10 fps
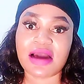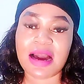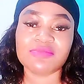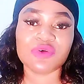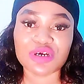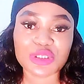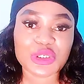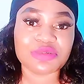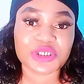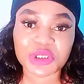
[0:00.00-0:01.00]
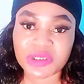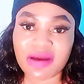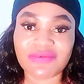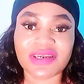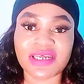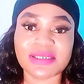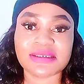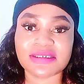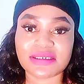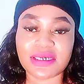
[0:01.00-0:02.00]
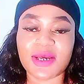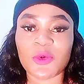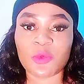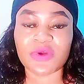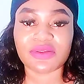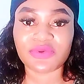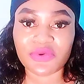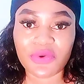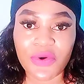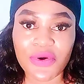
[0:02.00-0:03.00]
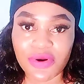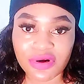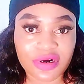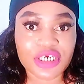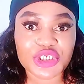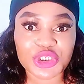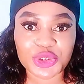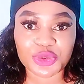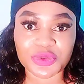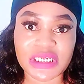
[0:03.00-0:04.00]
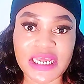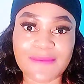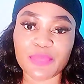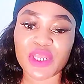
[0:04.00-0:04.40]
I'm going to be sharing it here with you all today.